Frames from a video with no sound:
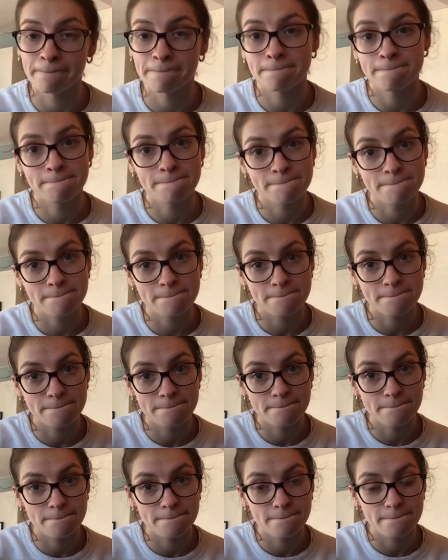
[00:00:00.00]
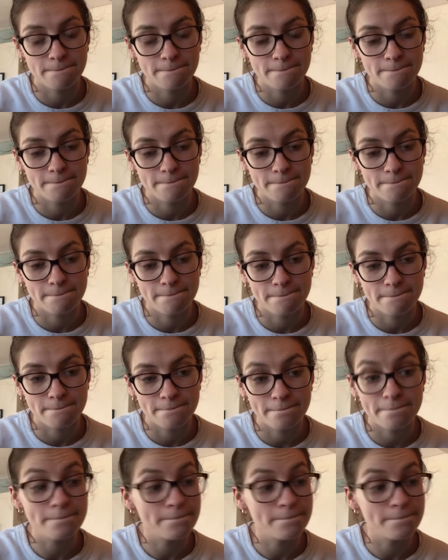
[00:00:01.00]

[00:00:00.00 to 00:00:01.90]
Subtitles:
(no one is talking)